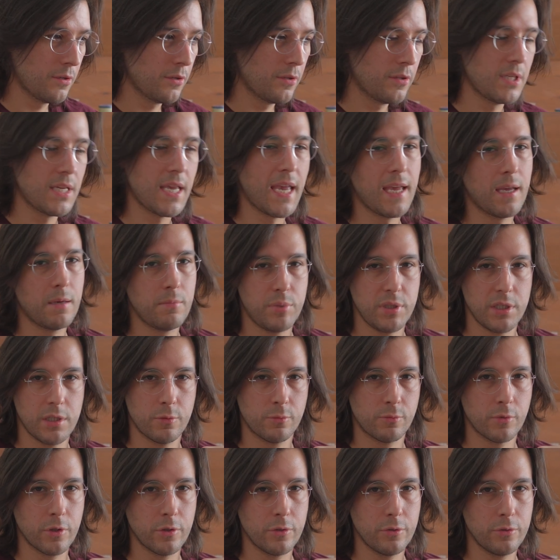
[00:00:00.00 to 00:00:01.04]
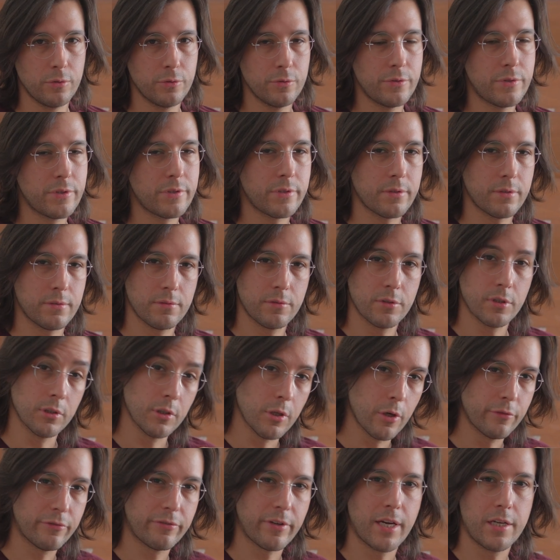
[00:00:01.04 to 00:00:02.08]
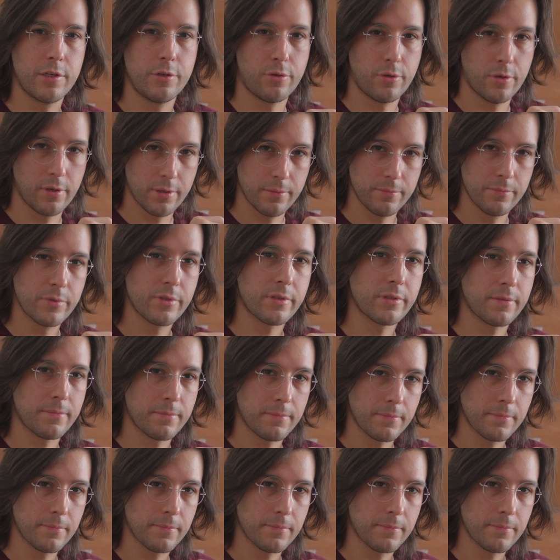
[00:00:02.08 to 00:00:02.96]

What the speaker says: the ambient Rhodes, the LoFi drums.